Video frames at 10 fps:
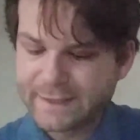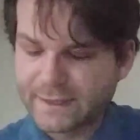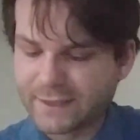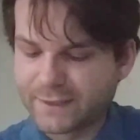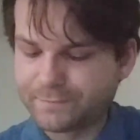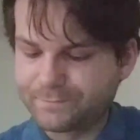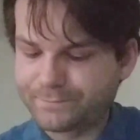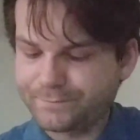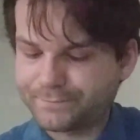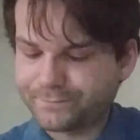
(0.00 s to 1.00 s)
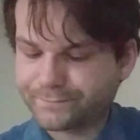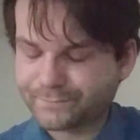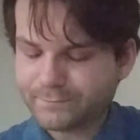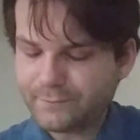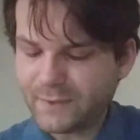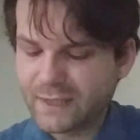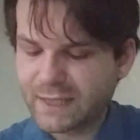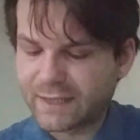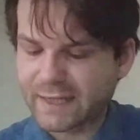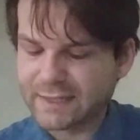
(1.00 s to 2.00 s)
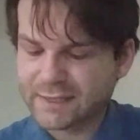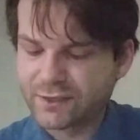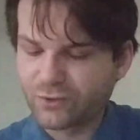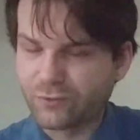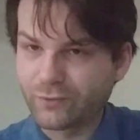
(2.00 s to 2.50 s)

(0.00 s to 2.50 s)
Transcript: and that's not